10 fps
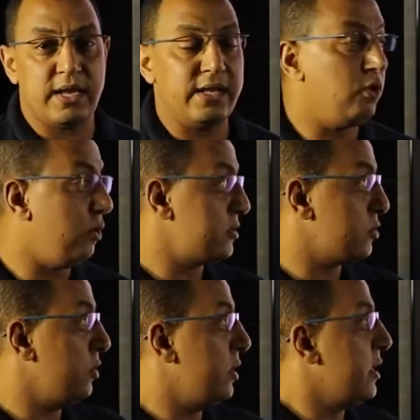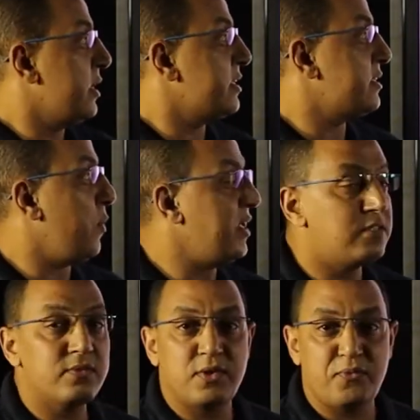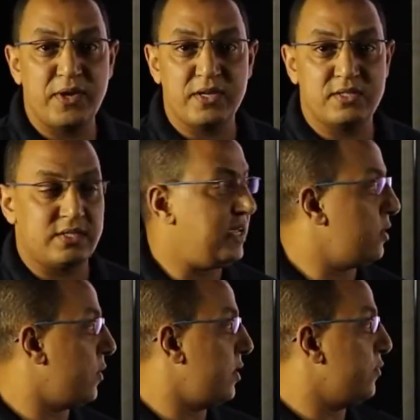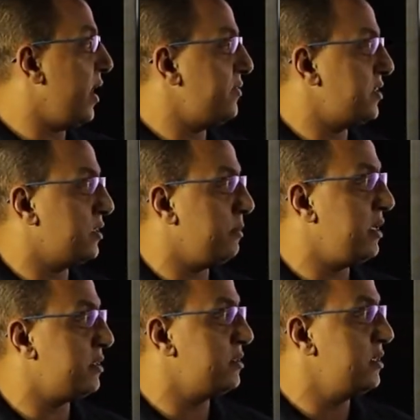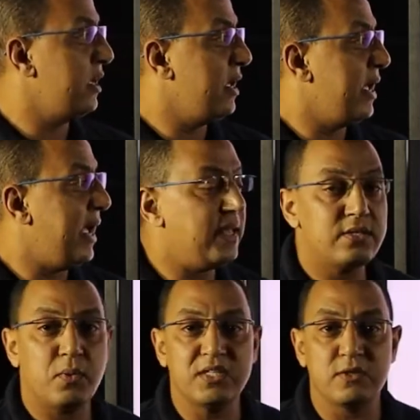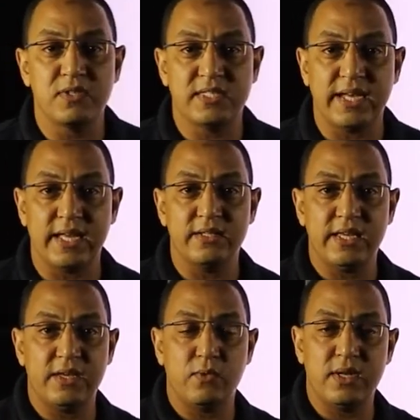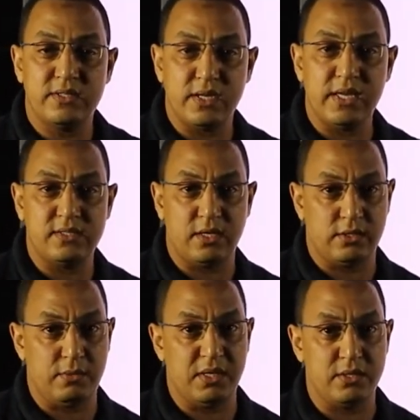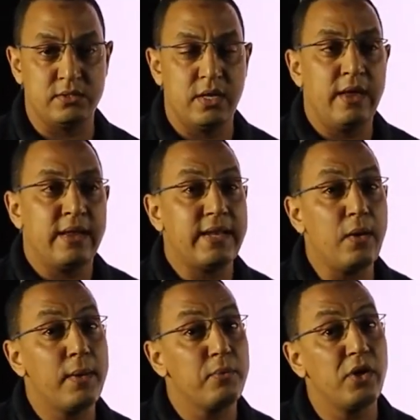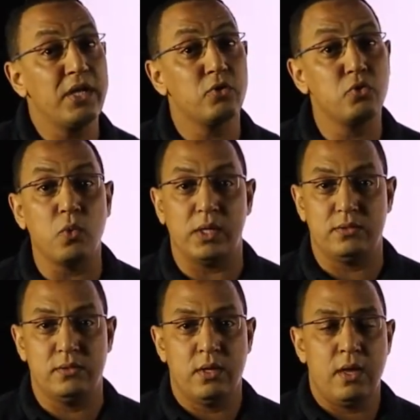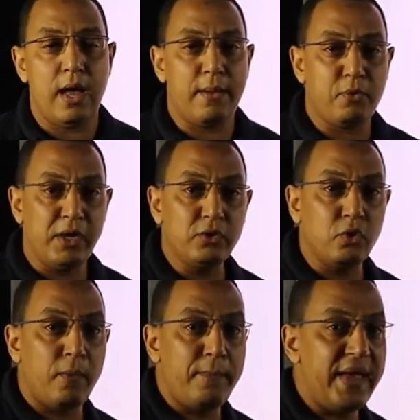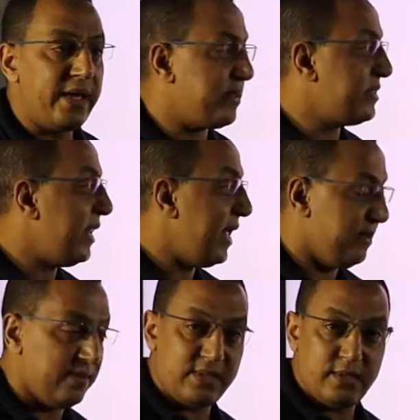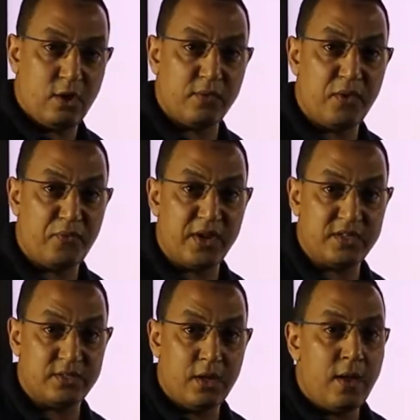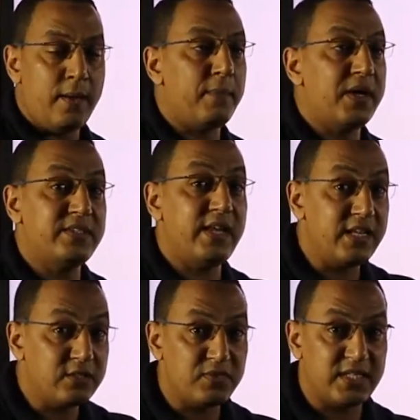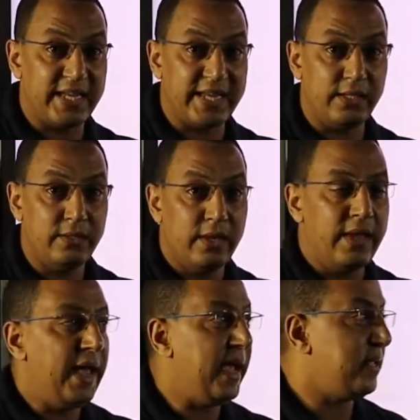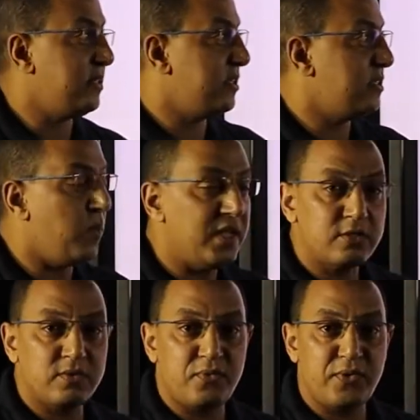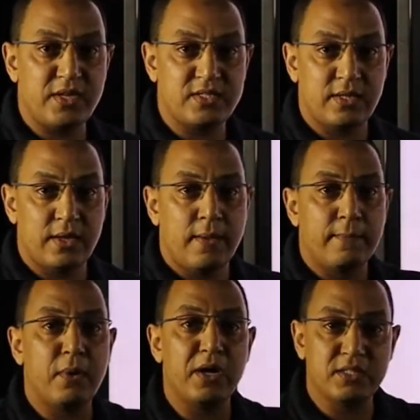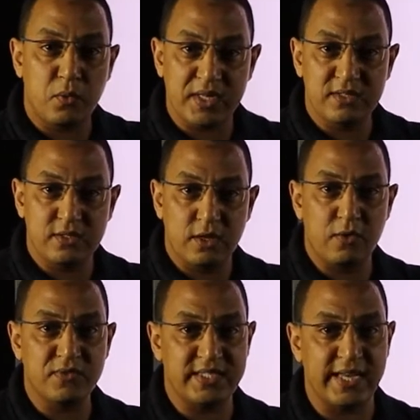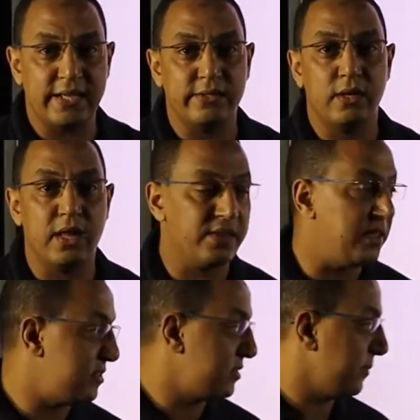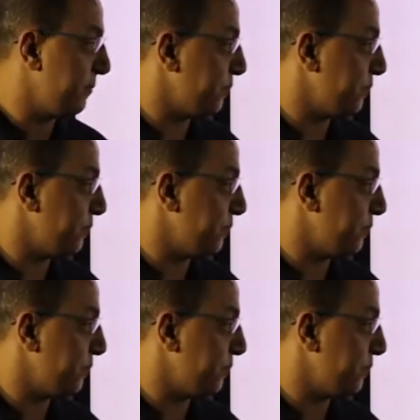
And also the width of the first equal 5 centimeters and the width of the second equal 3 centimeters. Now I'm going to do what? I'm going to compare the length of the first by the length of the second and the width of the first by the width of the second, like this.